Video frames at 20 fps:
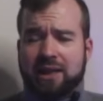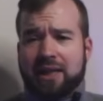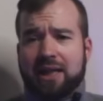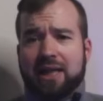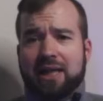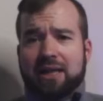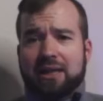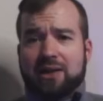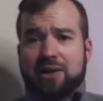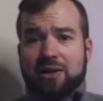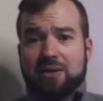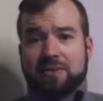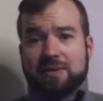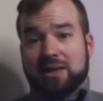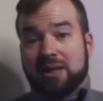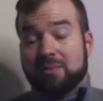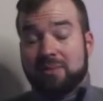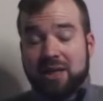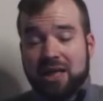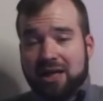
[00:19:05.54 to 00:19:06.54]
And
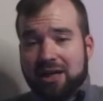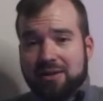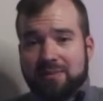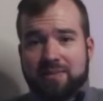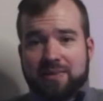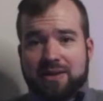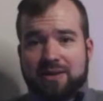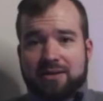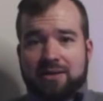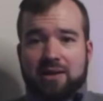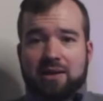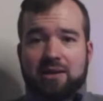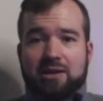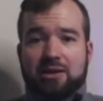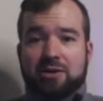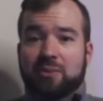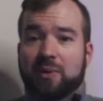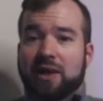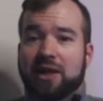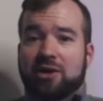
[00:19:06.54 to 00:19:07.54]
sometimes a
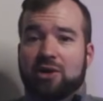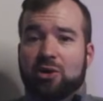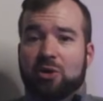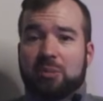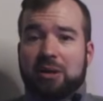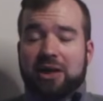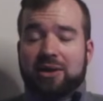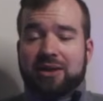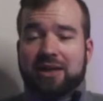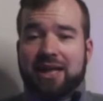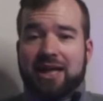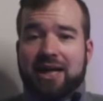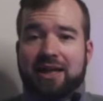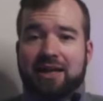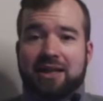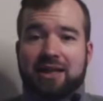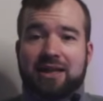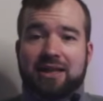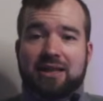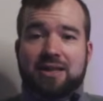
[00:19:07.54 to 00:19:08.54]
good way to go about
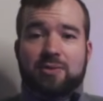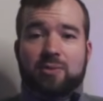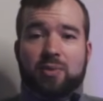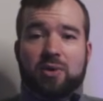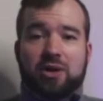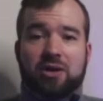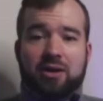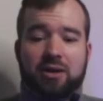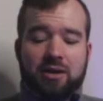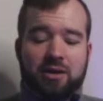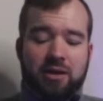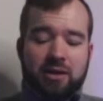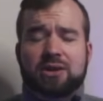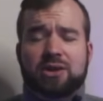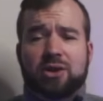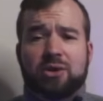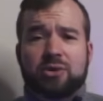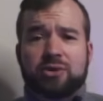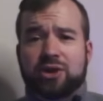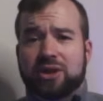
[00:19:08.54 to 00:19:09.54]
that is work.
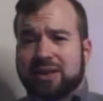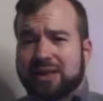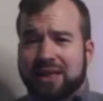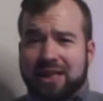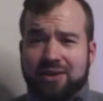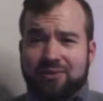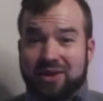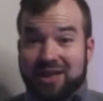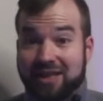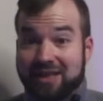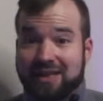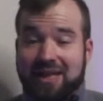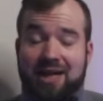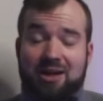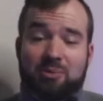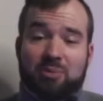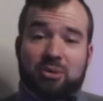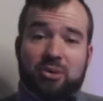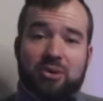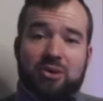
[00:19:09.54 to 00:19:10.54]
So just to give an
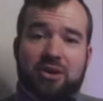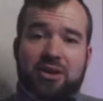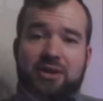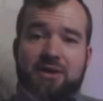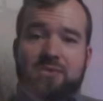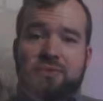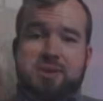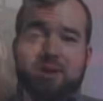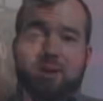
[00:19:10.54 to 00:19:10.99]
example of